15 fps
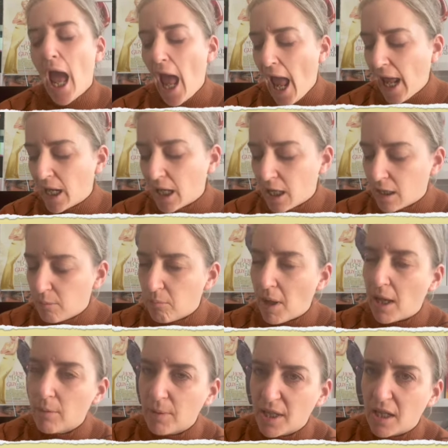And in
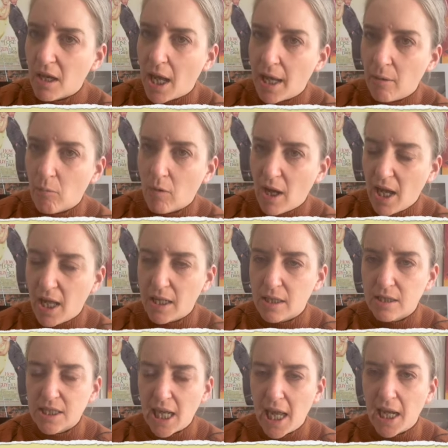Melbourne Night 1,
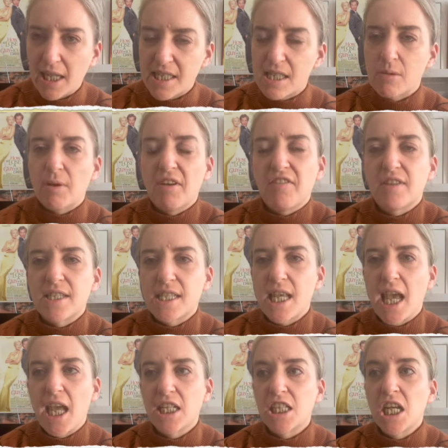Taylor Swift
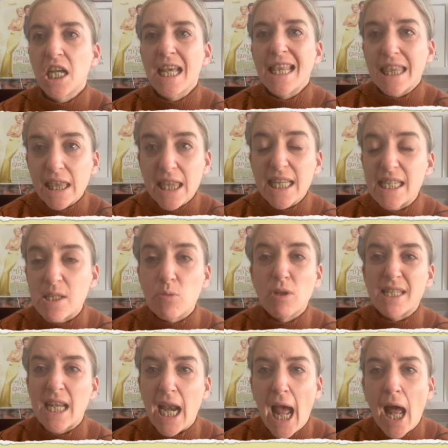said, this
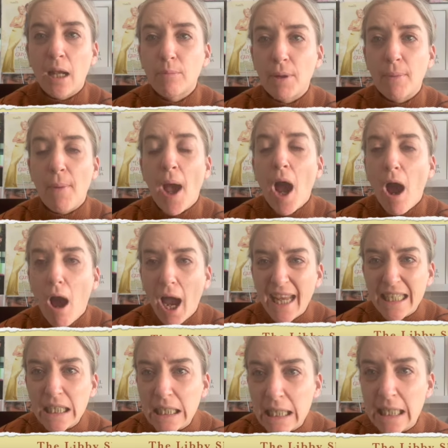was an album I
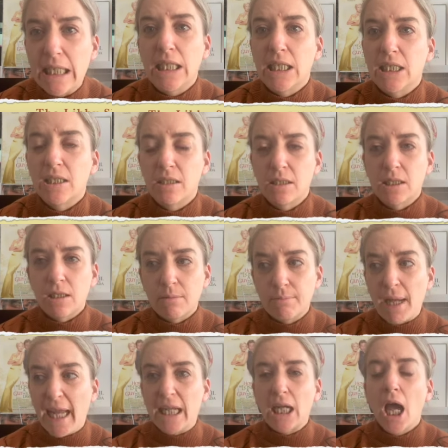needed to
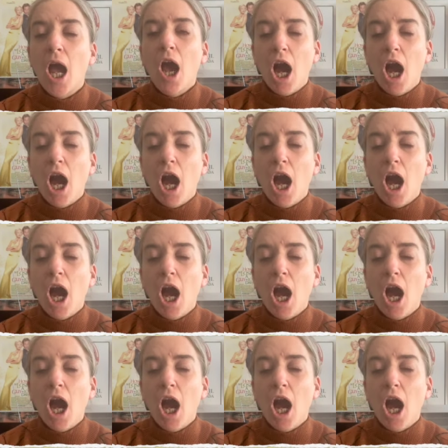make.